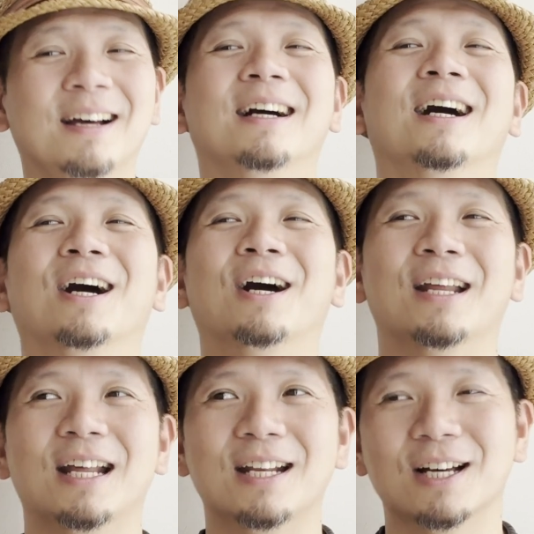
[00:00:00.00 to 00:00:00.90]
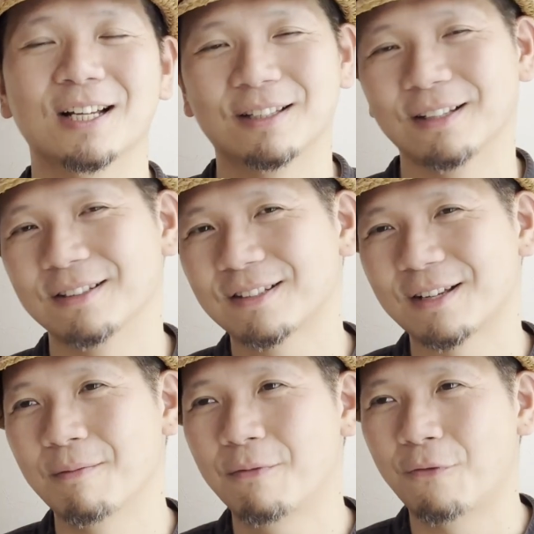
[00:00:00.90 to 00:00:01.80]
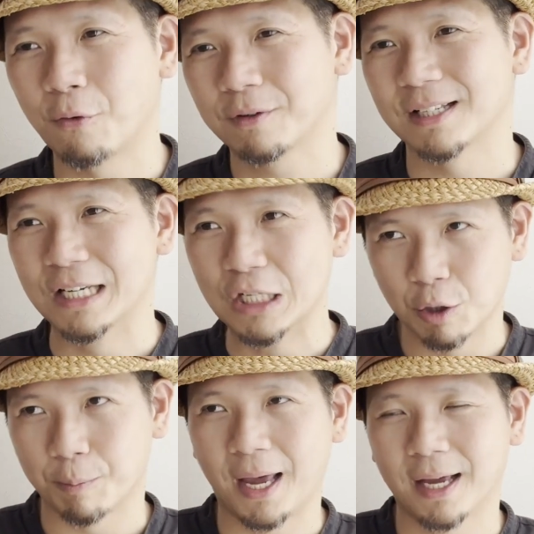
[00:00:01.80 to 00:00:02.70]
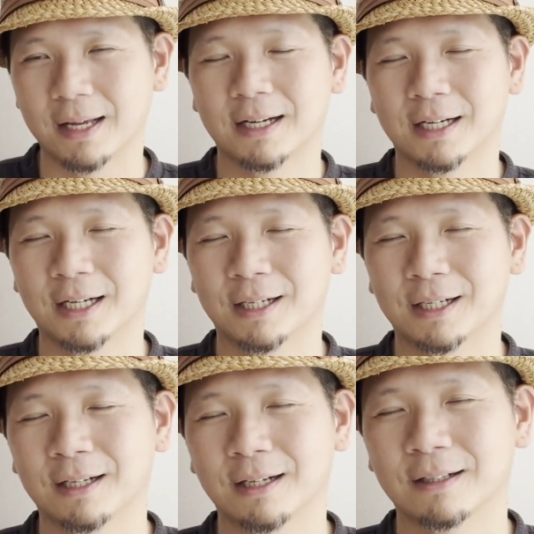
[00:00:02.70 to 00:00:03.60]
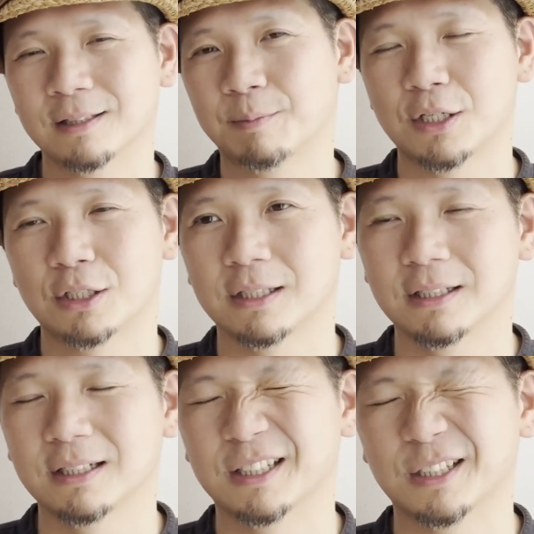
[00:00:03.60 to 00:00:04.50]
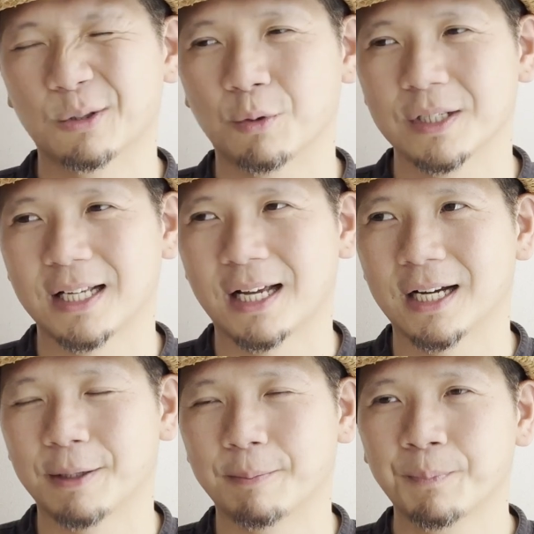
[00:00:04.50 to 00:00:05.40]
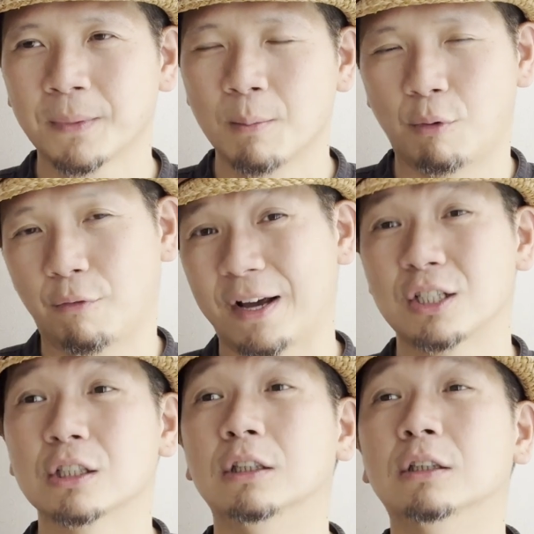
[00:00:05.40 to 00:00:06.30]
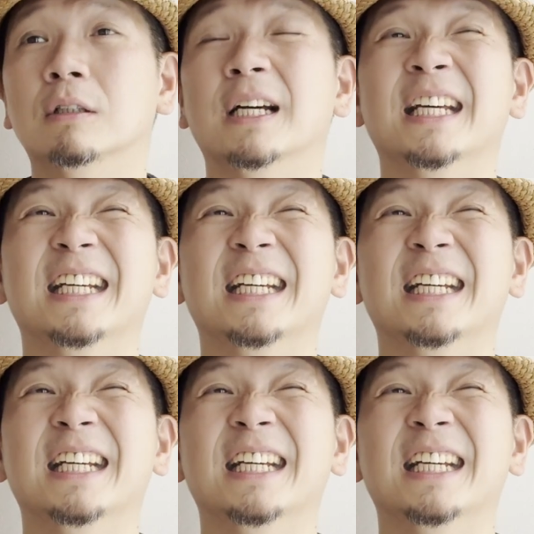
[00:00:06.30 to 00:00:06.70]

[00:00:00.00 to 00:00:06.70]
And then some folks in Japan, especially what is that, professional